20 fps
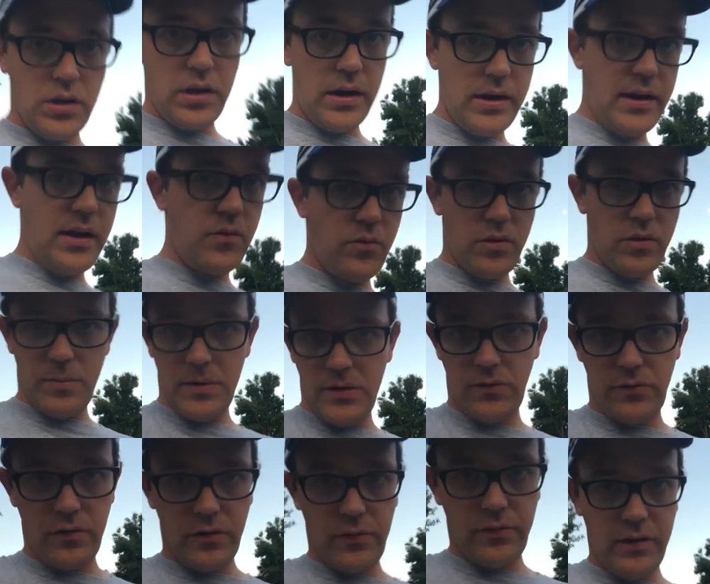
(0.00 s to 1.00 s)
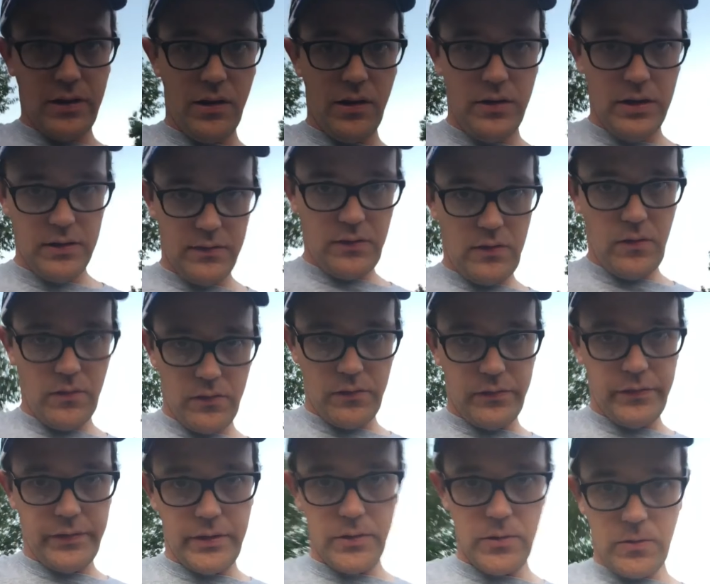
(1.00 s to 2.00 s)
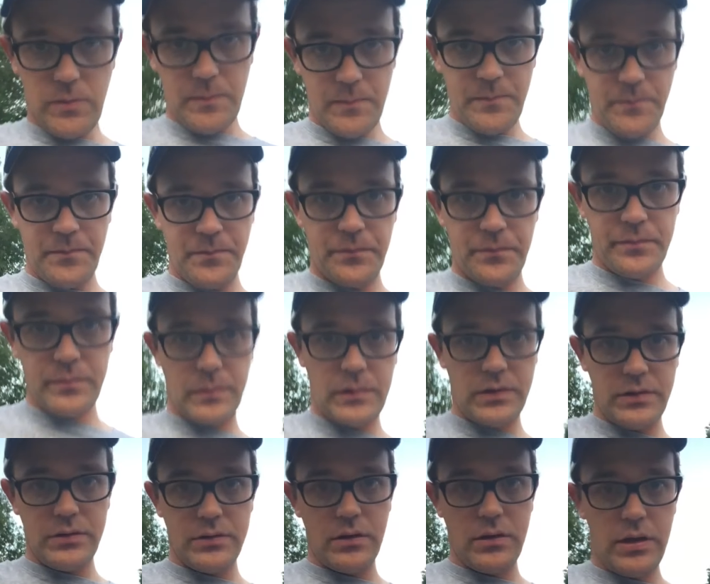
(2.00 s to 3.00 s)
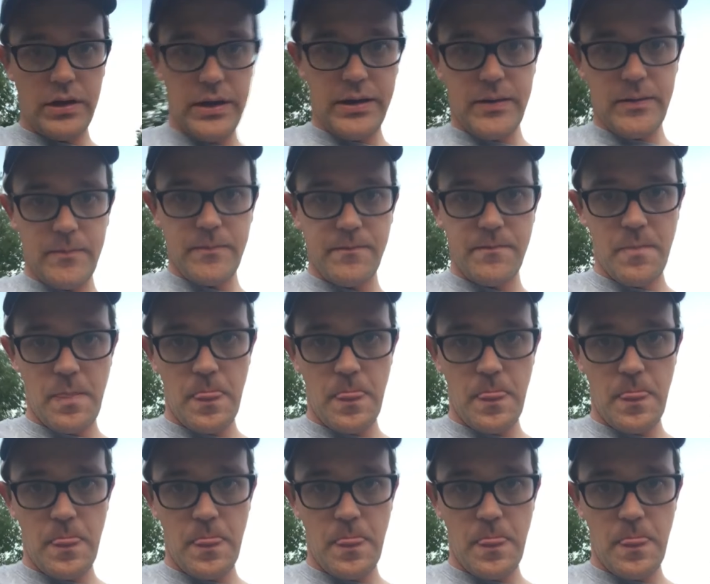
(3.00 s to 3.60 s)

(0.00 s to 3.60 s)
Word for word: I don't want to be stressed out at Daytona, so. Um,